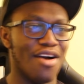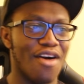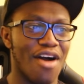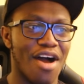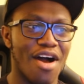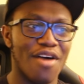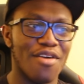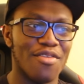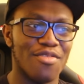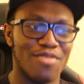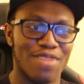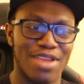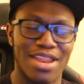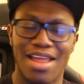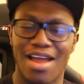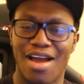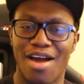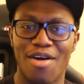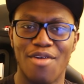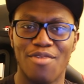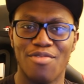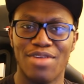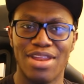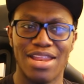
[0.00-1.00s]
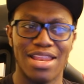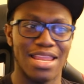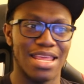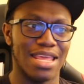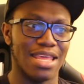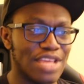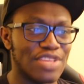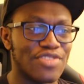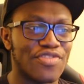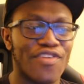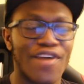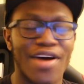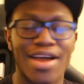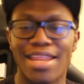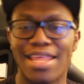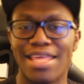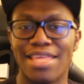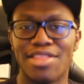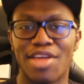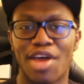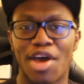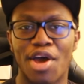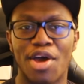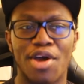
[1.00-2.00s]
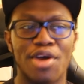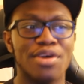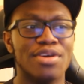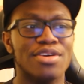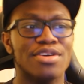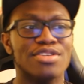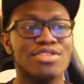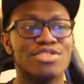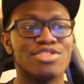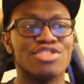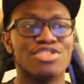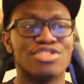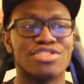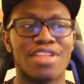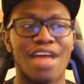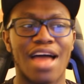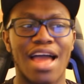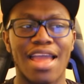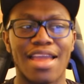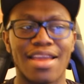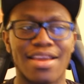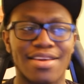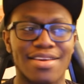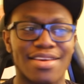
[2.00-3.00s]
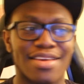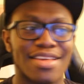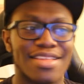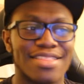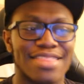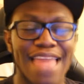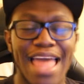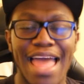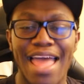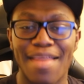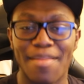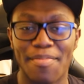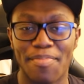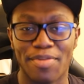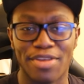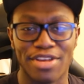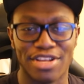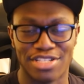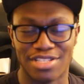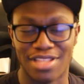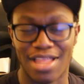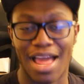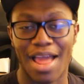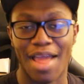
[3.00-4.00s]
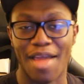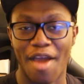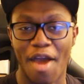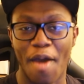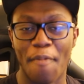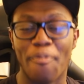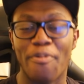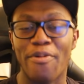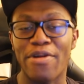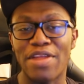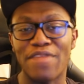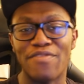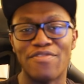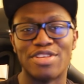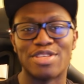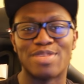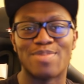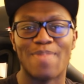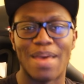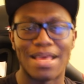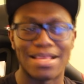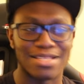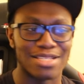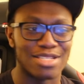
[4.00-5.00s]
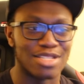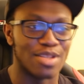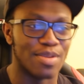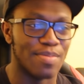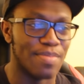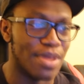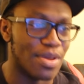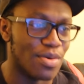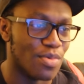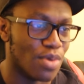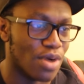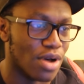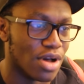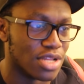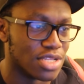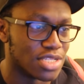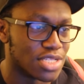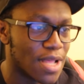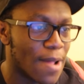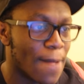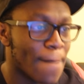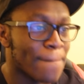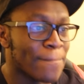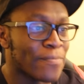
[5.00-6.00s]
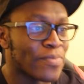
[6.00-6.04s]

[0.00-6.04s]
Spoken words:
Oh, really? It's funny though, because her previous message to me was,